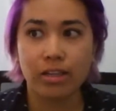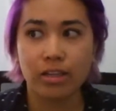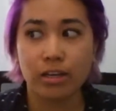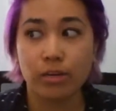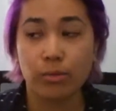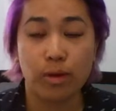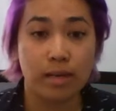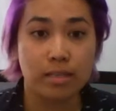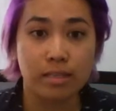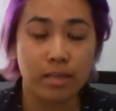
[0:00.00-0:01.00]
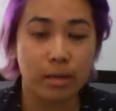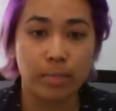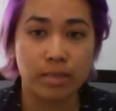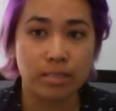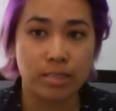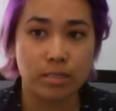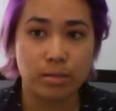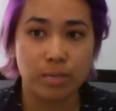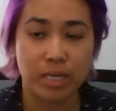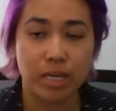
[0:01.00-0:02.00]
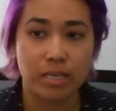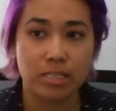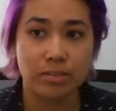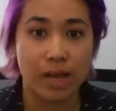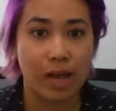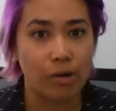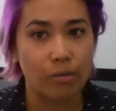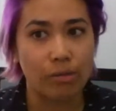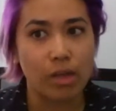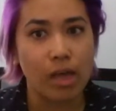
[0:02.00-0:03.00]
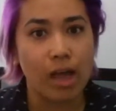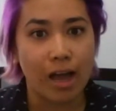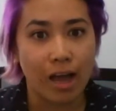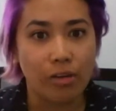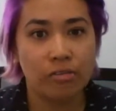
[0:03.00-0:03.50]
they're wildly abundant because of how